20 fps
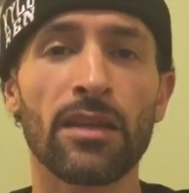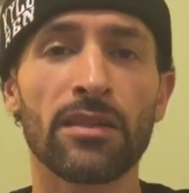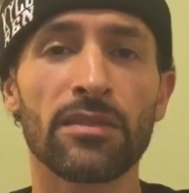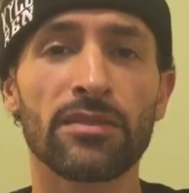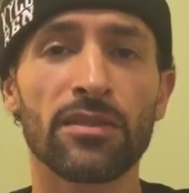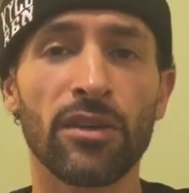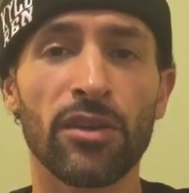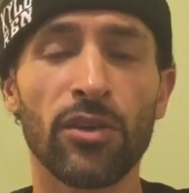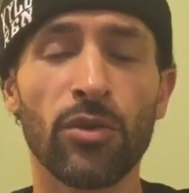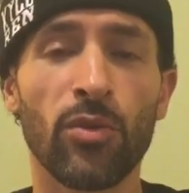
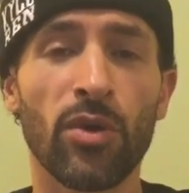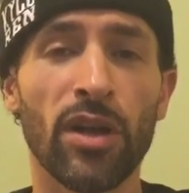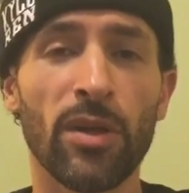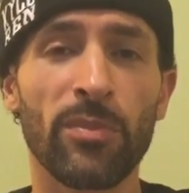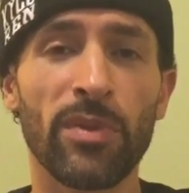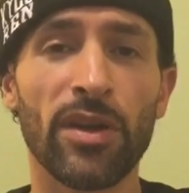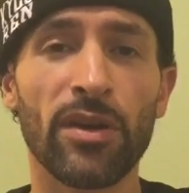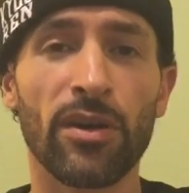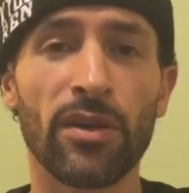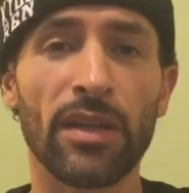So you want
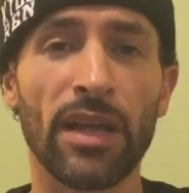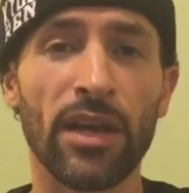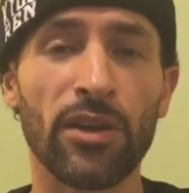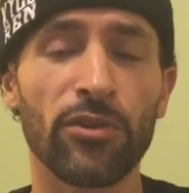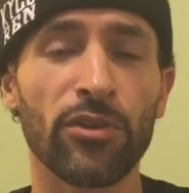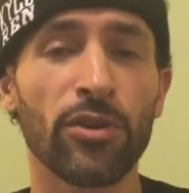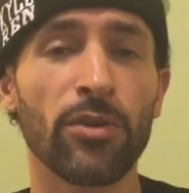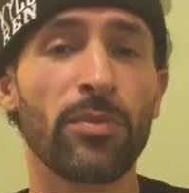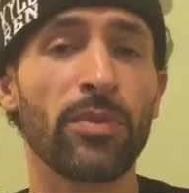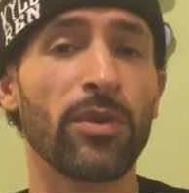to be on that
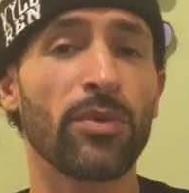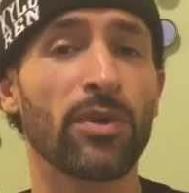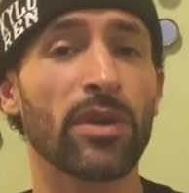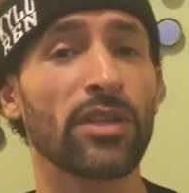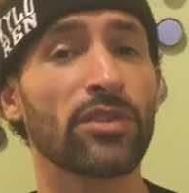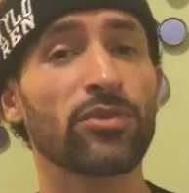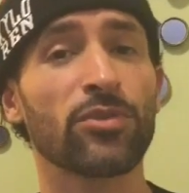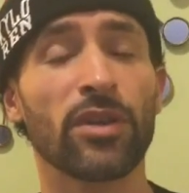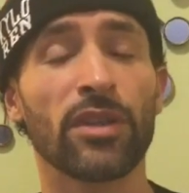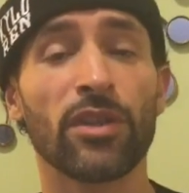group. You
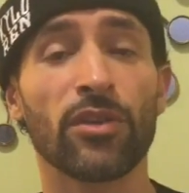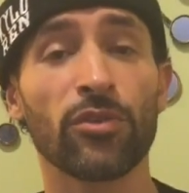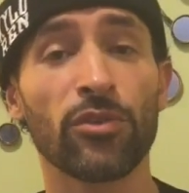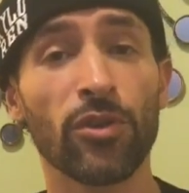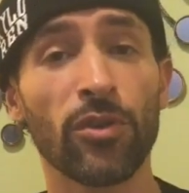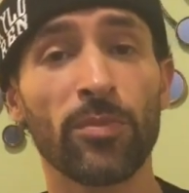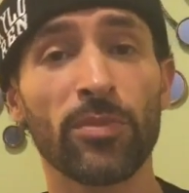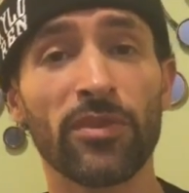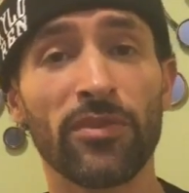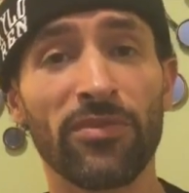want to join the
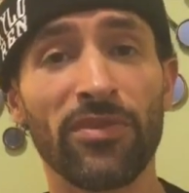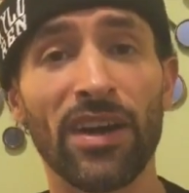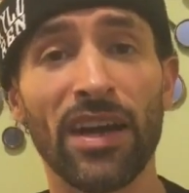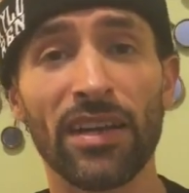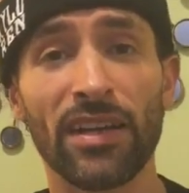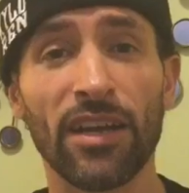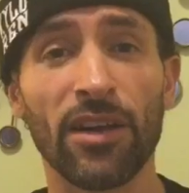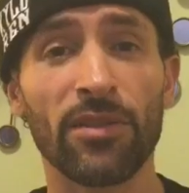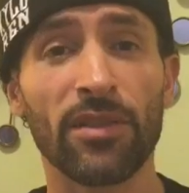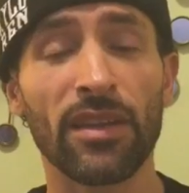group to
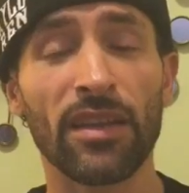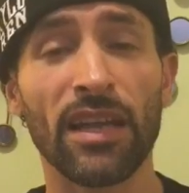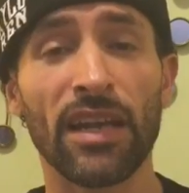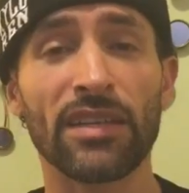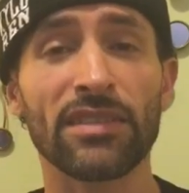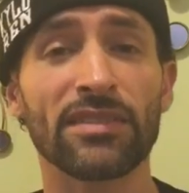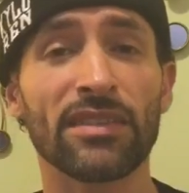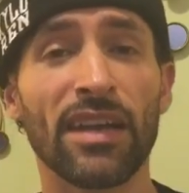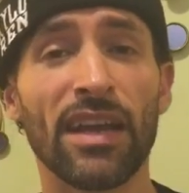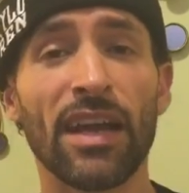find out the
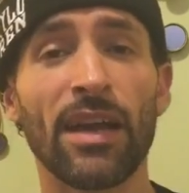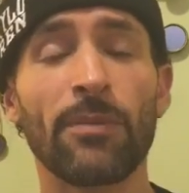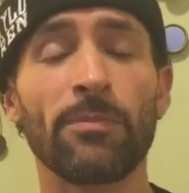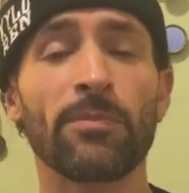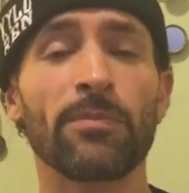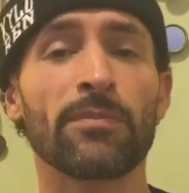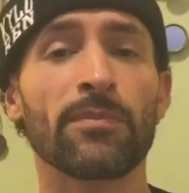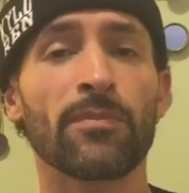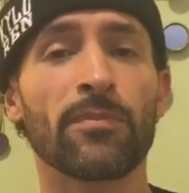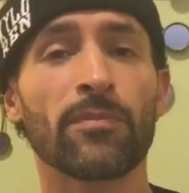next
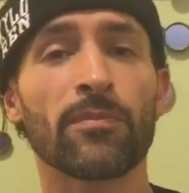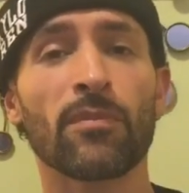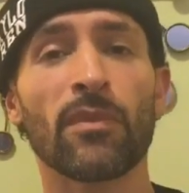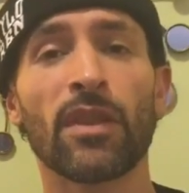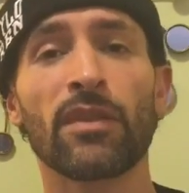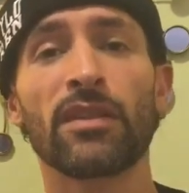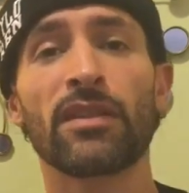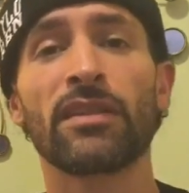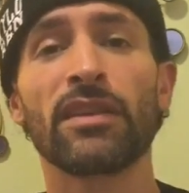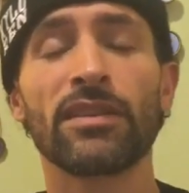time
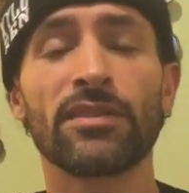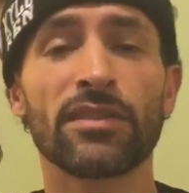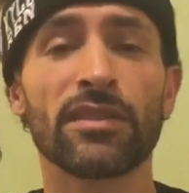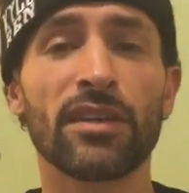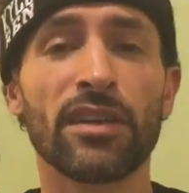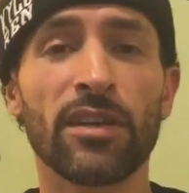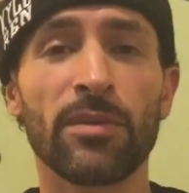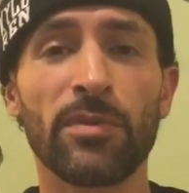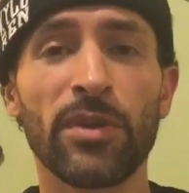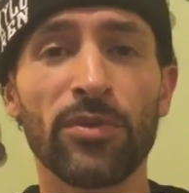that these are
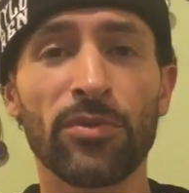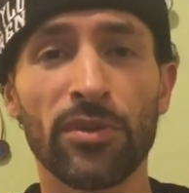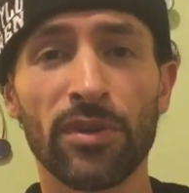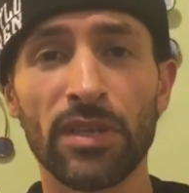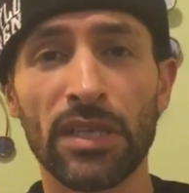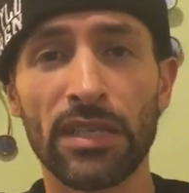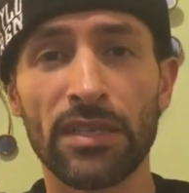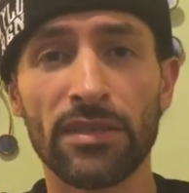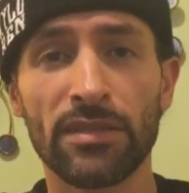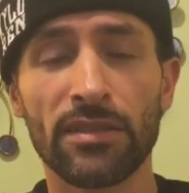going to be
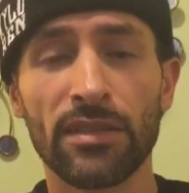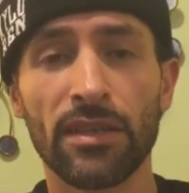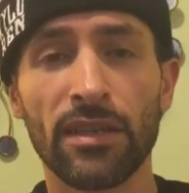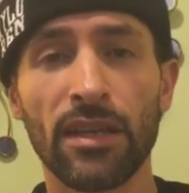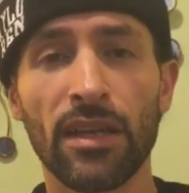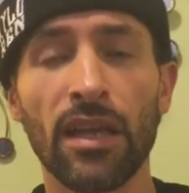released.